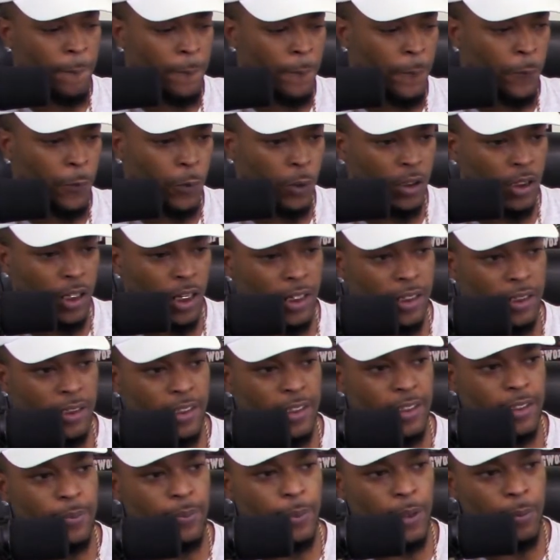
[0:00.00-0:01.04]
for a lot of
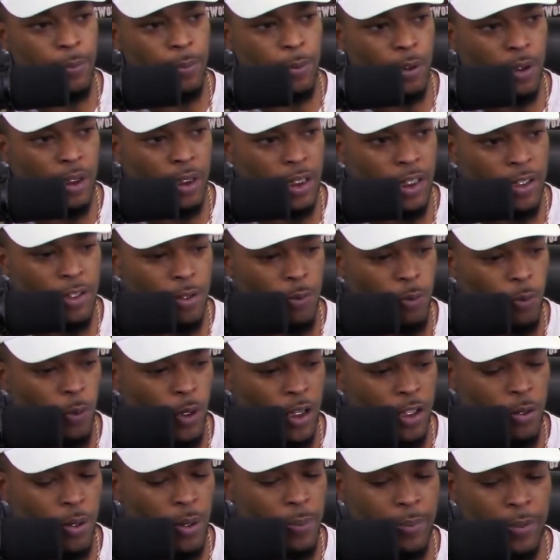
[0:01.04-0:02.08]
these people, either
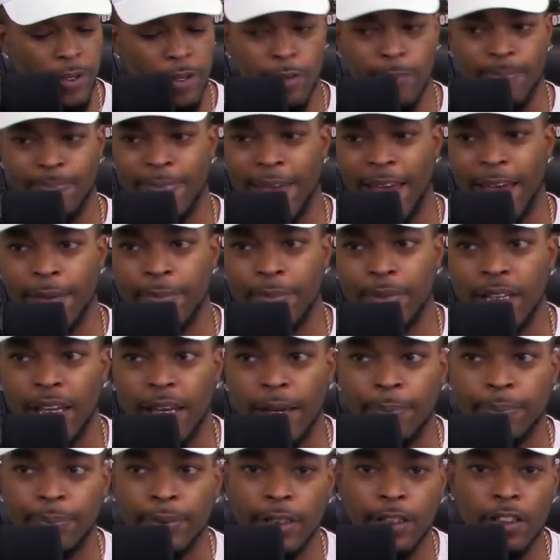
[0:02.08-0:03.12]
whether it be N B A
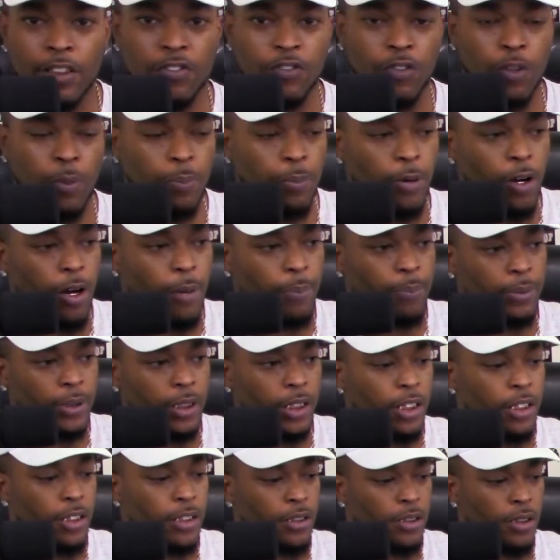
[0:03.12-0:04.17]
players, football
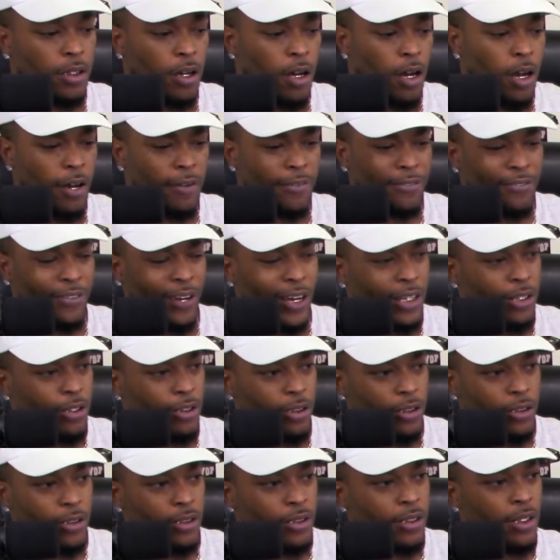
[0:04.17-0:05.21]
players, uh,
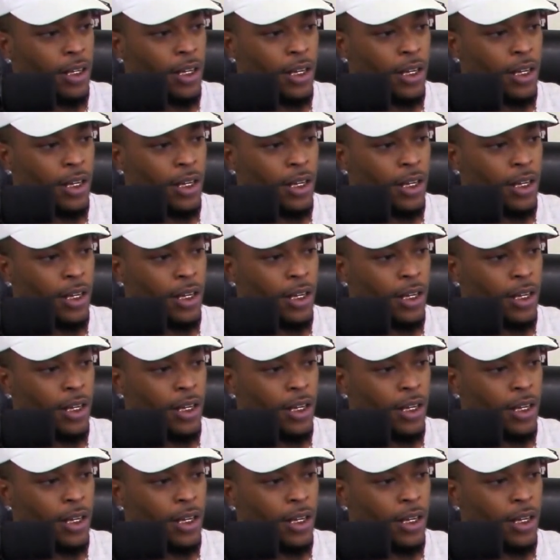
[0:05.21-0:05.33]
fighters.